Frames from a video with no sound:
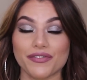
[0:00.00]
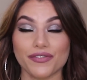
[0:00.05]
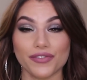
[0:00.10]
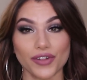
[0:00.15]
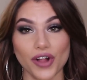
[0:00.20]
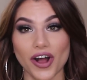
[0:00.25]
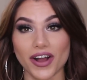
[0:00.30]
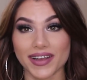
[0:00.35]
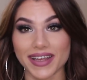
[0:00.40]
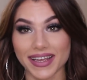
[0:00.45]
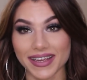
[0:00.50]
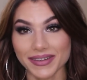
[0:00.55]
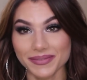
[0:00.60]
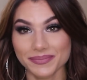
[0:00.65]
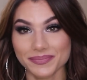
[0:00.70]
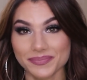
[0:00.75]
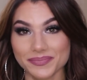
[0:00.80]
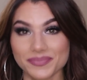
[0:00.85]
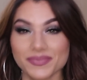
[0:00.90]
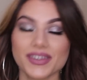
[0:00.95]

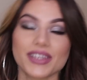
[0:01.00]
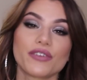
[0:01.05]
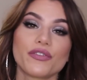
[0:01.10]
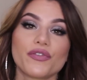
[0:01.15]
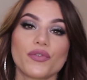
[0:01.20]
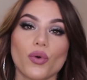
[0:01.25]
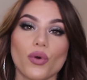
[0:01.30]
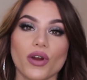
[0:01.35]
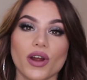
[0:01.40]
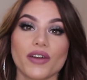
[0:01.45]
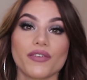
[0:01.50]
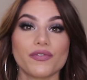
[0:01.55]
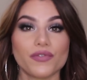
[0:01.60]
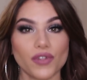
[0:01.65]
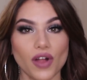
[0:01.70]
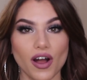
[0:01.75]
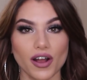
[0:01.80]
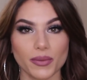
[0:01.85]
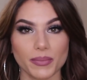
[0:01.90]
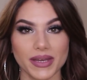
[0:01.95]
vlogging for
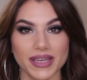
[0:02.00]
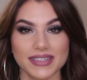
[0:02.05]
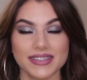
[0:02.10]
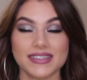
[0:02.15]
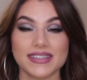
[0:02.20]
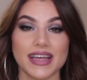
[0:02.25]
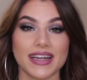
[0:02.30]
Vlogmas.